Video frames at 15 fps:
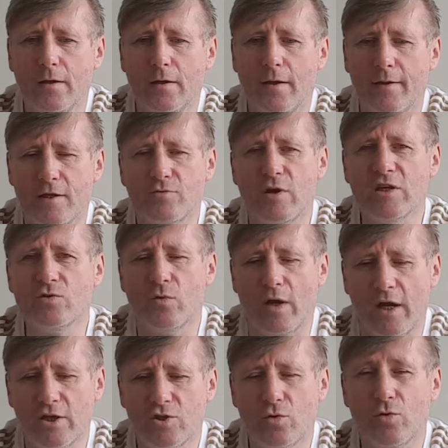And there's a reason
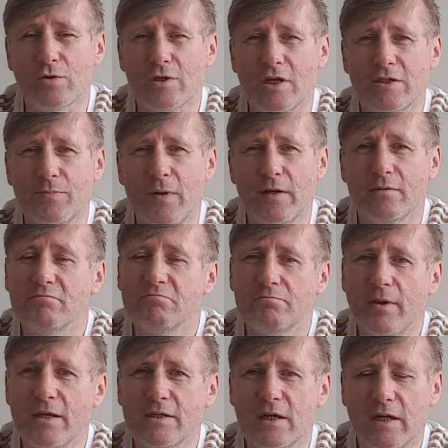why I chose this, but
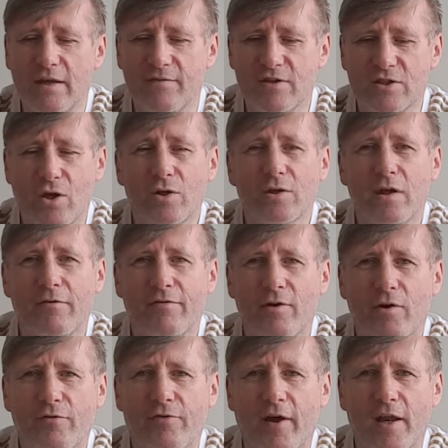basically if it's good enough
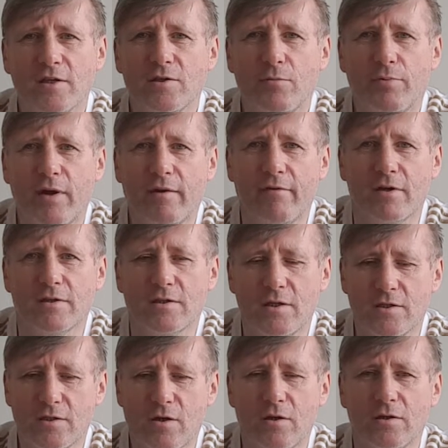for our finest and bravest,
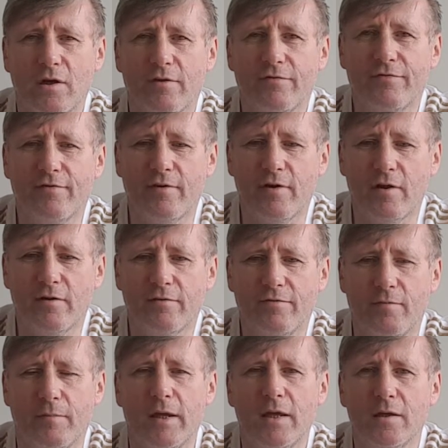it's good enough
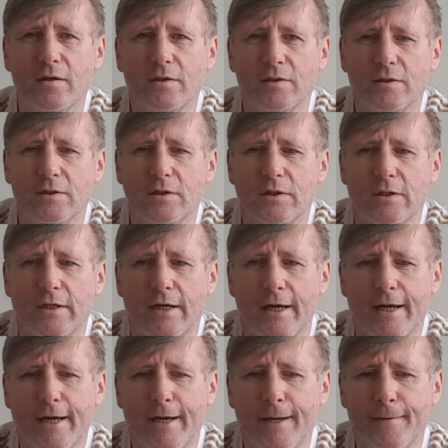for me.
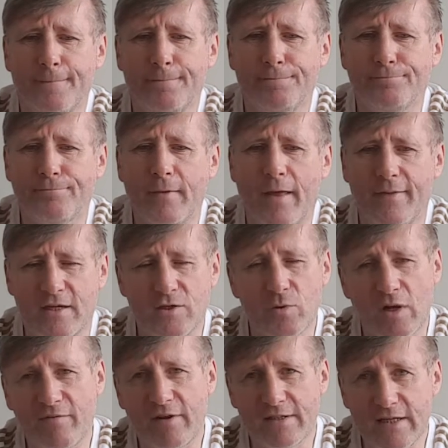And this is
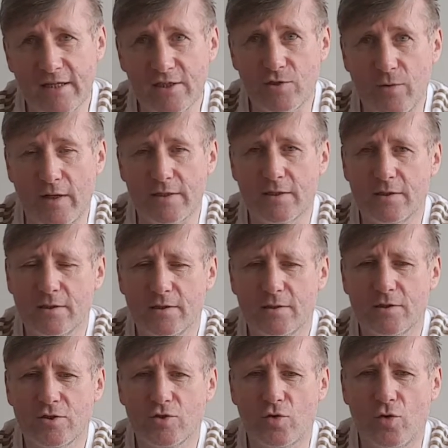what I've done to it.
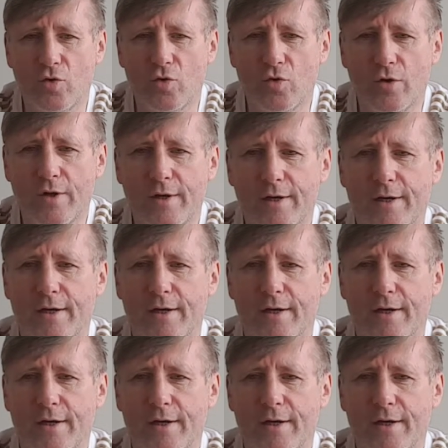So